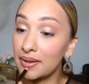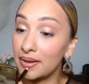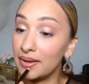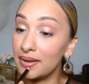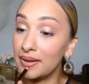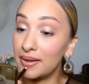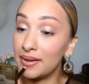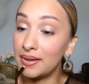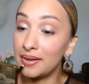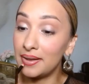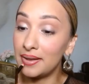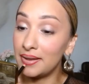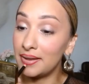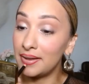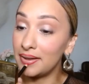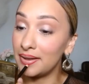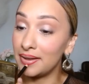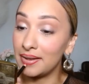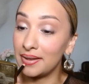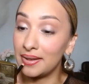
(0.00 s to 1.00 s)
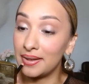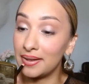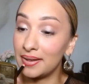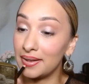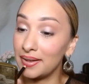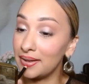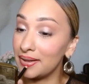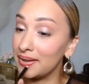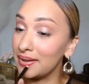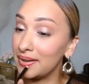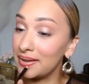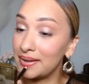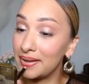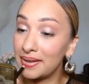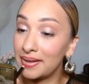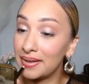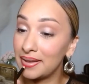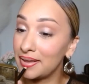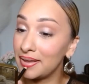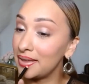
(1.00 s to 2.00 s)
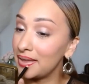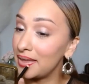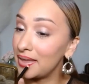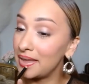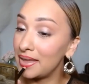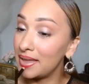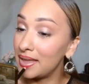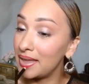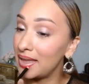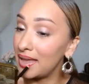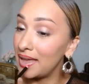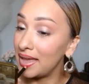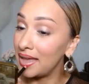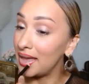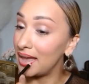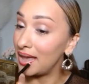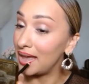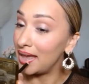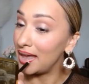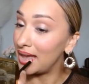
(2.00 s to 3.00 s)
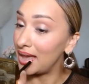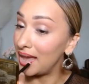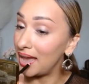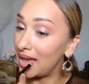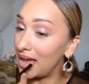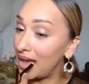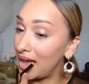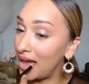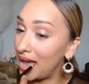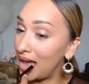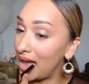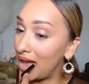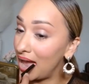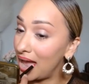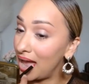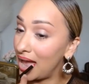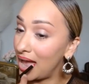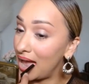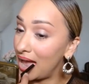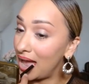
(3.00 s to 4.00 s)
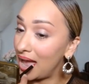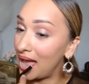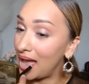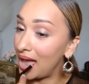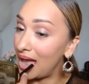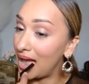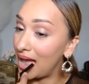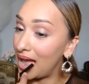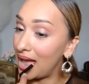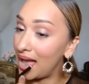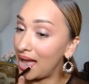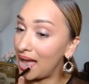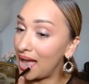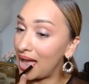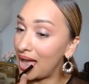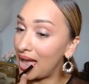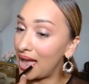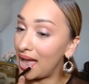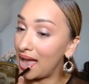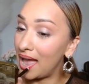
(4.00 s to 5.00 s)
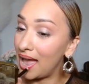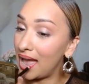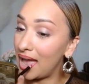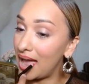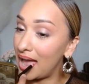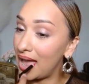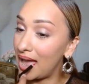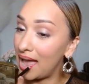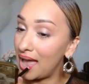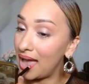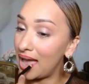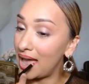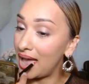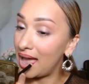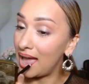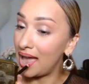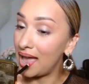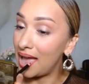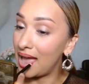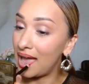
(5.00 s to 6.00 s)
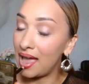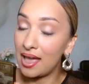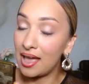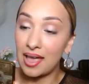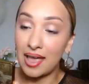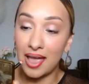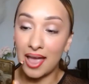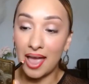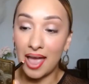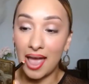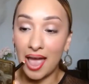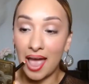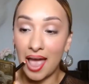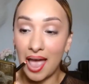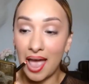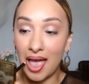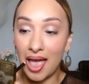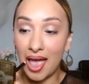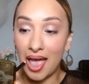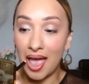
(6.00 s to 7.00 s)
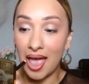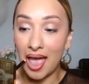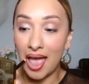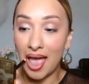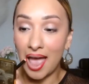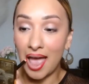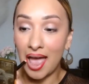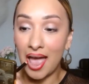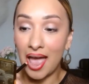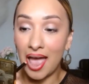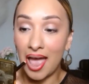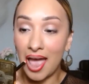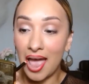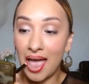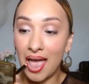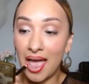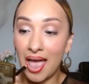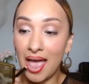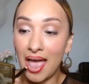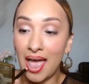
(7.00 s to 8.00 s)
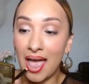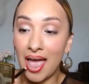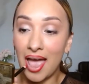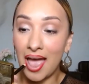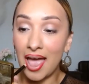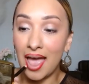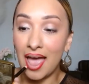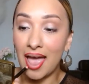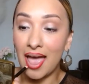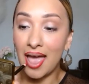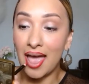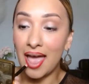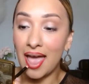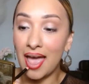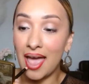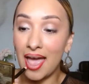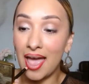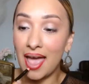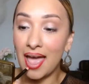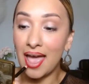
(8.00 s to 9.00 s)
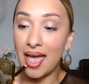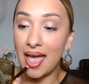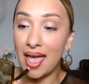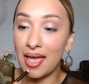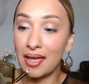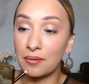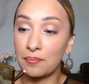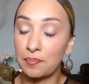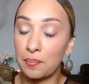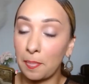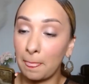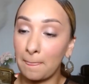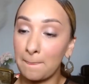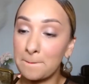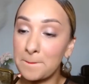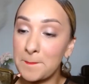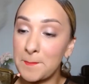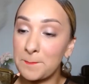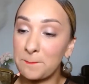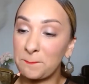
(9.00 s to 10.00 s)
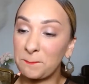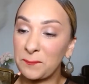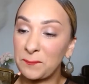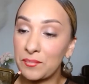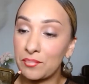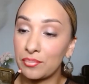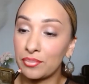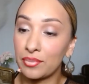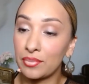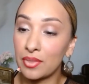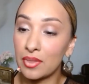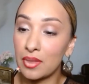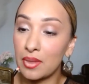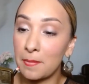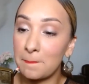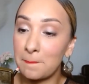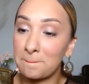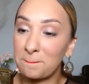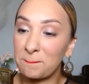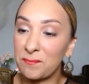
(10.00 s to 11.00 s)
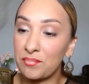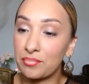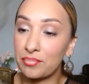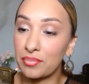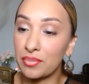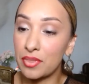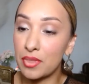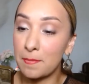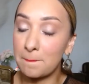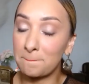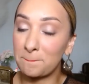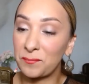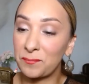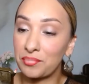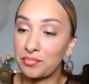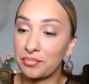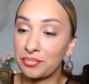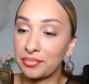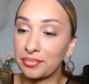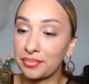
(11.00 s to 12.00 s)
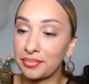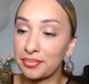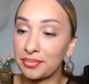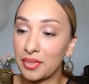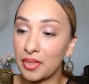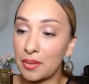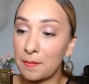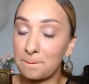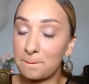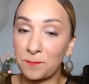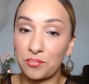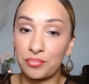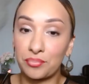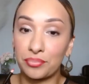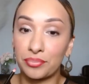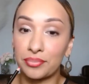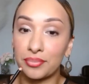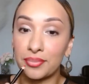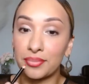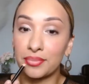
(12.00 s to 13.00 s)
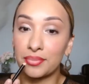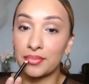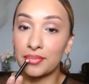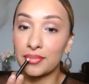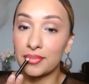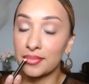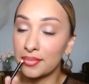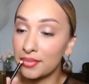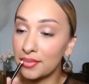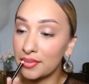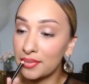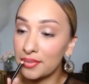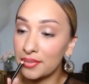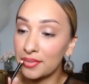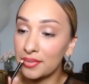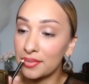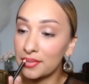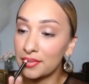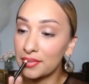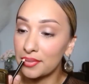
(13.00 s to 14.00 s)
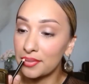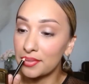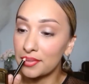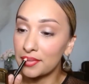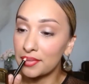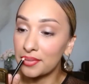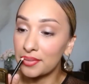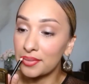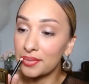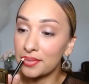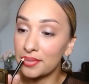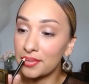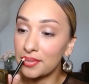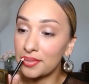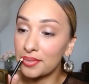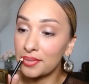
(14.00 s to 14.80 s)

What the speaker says: Wear it at night. So leave one in your nightstand. Leave one next to the bed. The second you're about to go to sleep, right before you close your eyes, that's the last thing you put on. Slather it on, go to sleep.